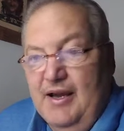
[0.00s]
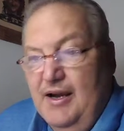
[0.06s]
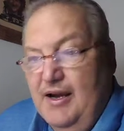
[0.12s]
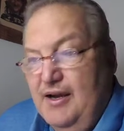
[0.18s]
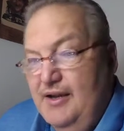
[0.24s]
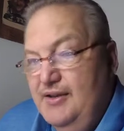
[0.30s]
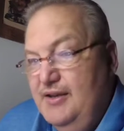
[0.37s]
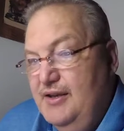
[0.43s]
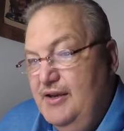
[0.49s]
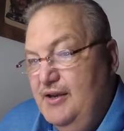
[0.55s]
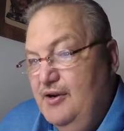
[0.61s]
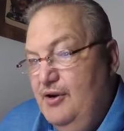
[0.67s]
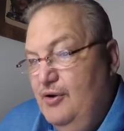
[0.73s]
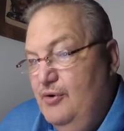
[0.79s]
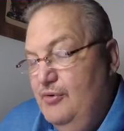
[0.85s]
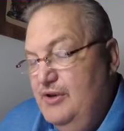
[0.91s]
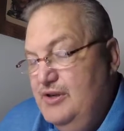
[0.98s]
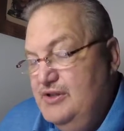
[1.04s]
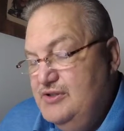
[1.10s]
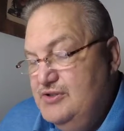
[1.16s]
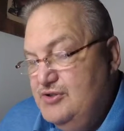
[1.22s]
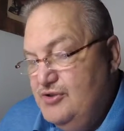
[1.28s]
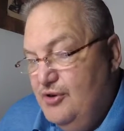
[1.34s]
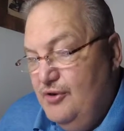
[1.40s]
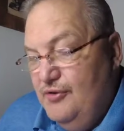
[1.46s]
that he had always
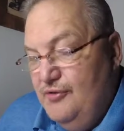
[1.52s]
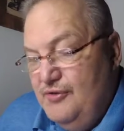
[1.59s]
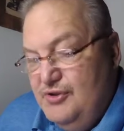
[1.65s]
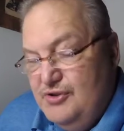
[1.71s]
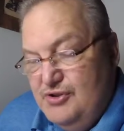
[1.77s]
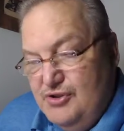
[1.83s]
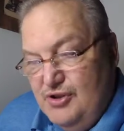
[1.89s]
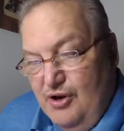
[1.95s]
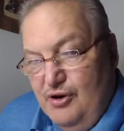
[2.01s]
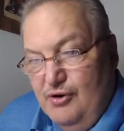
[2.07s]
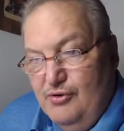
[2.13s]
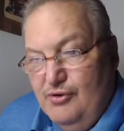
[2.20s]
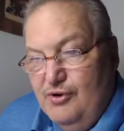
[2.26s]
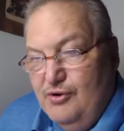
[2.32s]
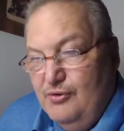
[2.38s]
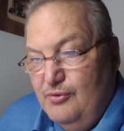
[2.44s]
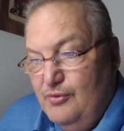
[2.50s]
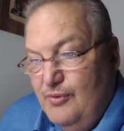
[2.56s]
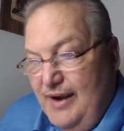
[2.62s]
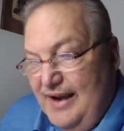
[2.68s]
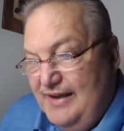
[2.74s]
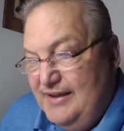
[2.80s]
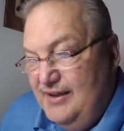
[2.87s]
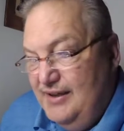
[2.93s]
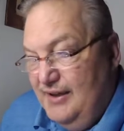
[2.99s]
served Saul
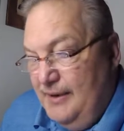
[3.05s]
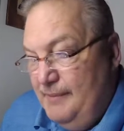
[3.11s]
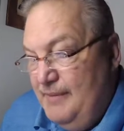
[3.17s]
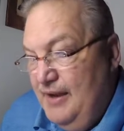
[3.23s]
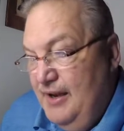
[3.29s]
correctly.